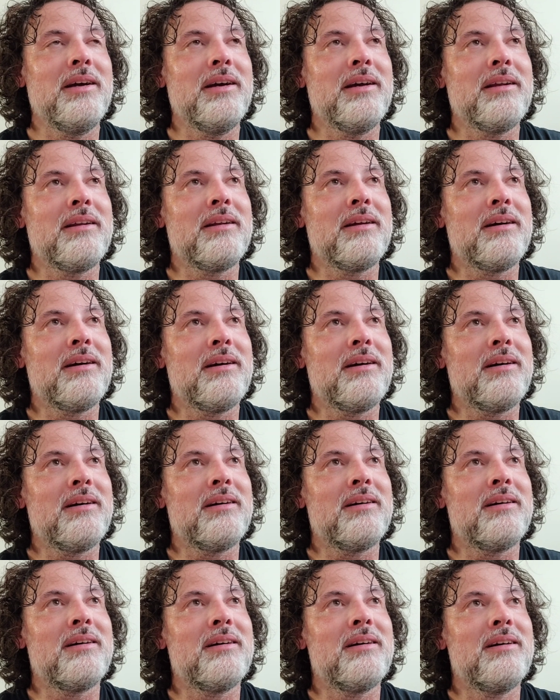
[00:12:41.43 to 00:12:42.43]
And
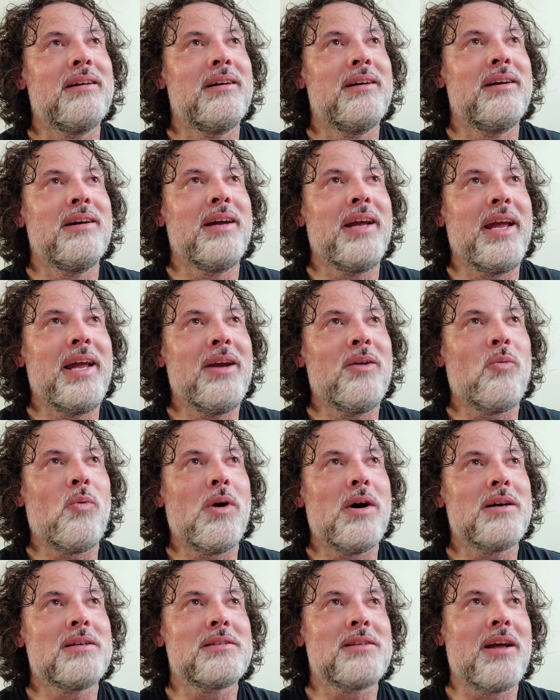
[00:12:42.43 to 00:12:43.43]
it
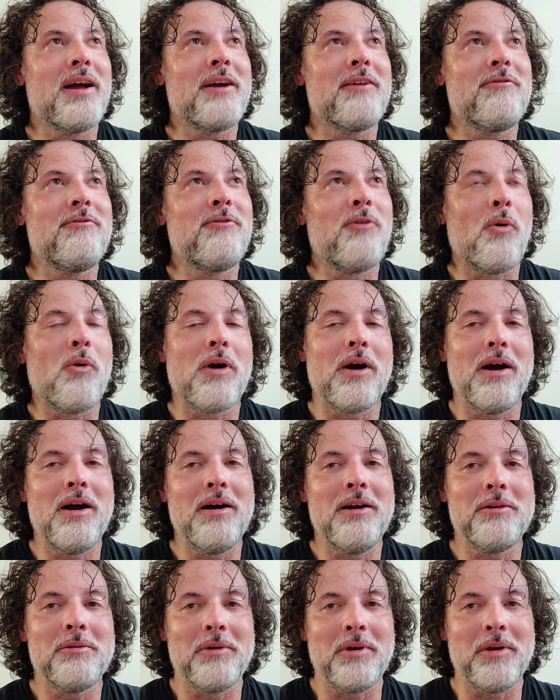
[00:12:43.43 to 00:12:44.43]
was like
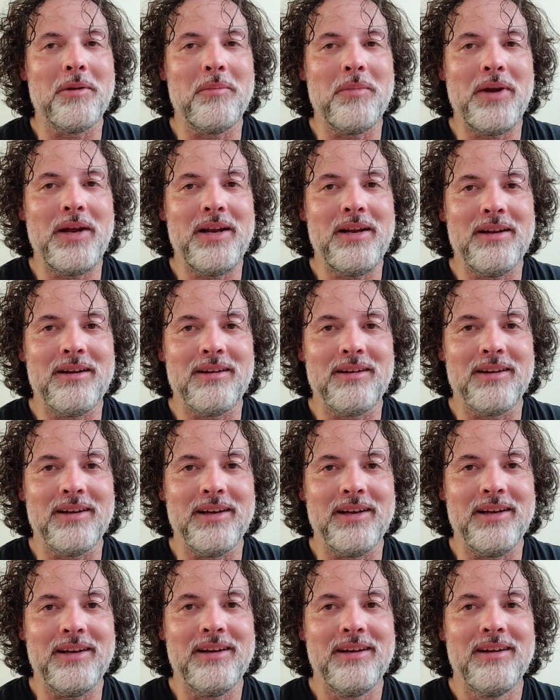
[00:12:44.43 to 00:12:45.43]
400
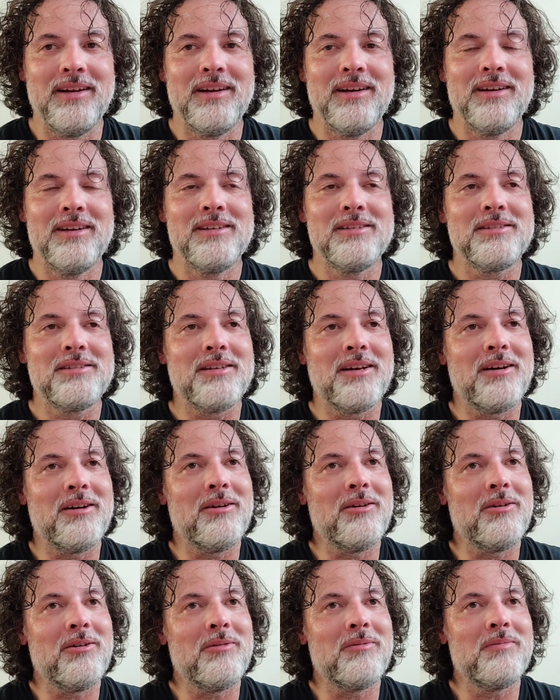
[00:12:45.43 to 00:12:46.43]
immediately.
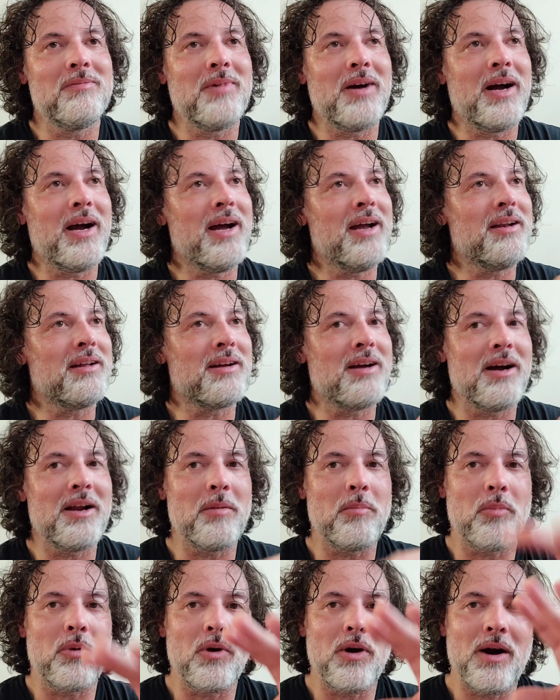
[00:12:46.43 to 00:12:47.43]
So I had to
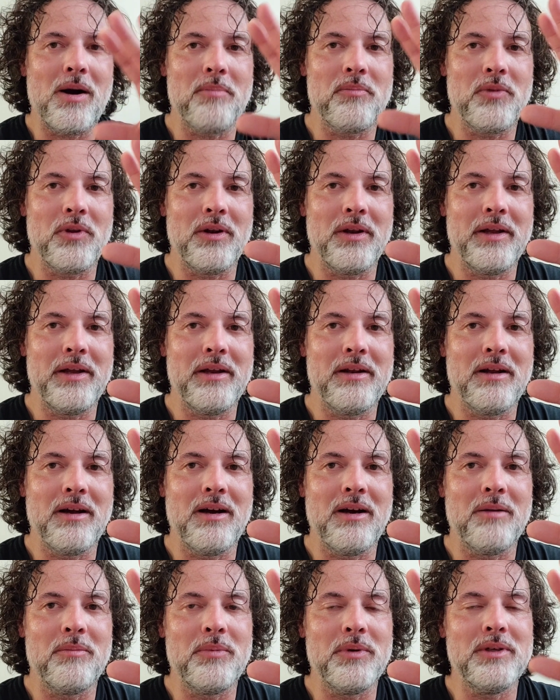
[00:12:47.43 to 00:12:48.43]
kind of prop the lid
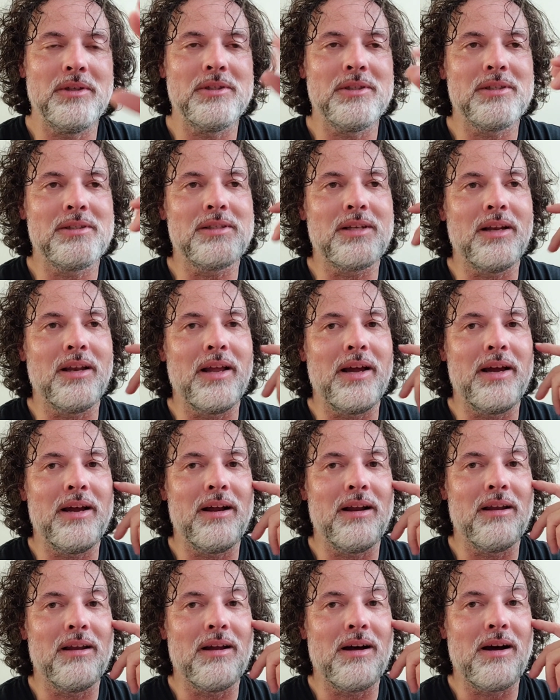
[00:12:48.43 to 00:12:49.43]
up and just
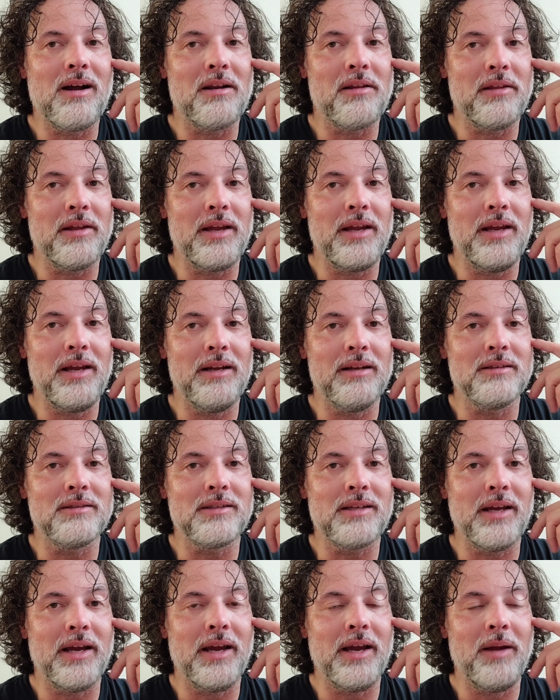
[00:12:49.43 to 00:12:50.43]
let a lot of the heat
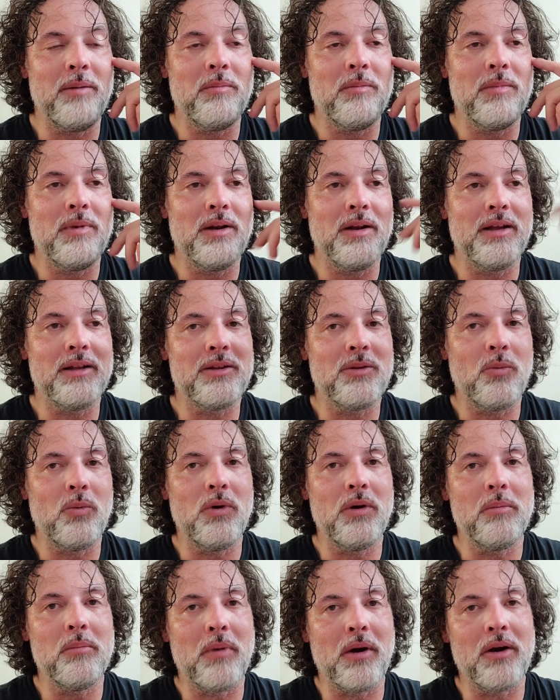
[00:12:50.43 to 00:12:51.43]
escape and let the
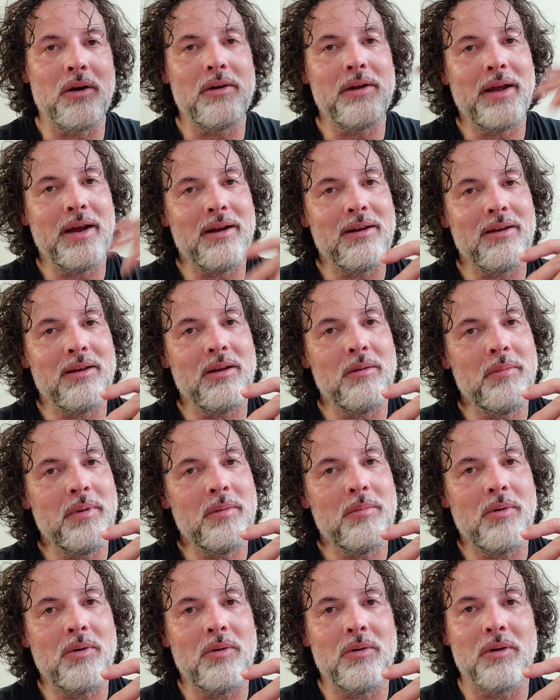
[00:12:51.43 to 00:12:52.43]
wood burn down a little
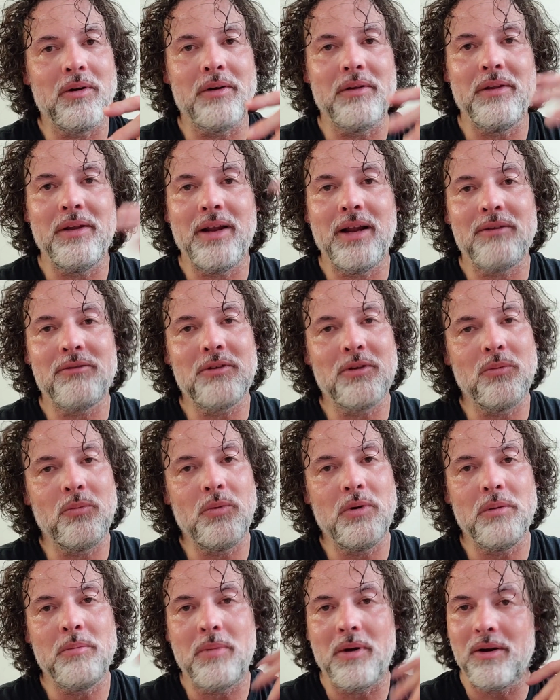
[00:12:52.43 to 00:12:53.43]
bit more. And then after the
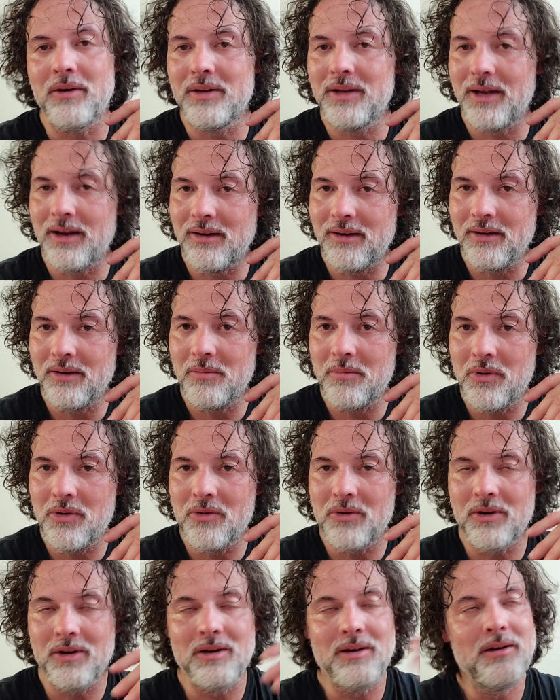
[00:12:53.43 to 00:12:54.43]
wood burnt down a little
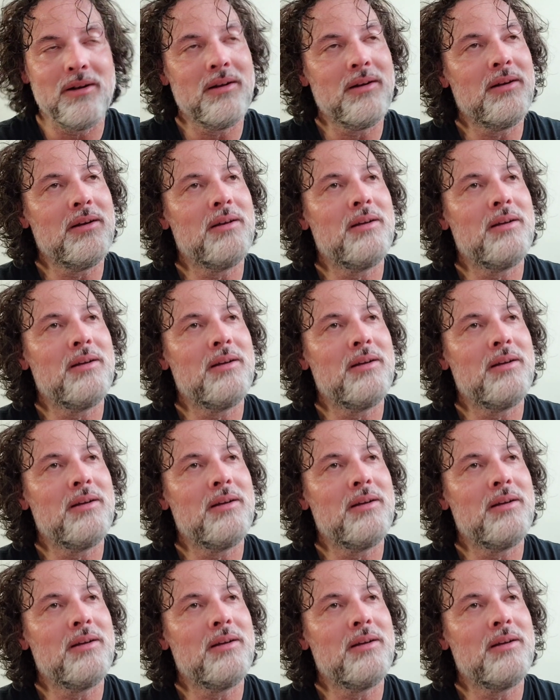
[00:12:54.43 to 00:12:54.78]
more,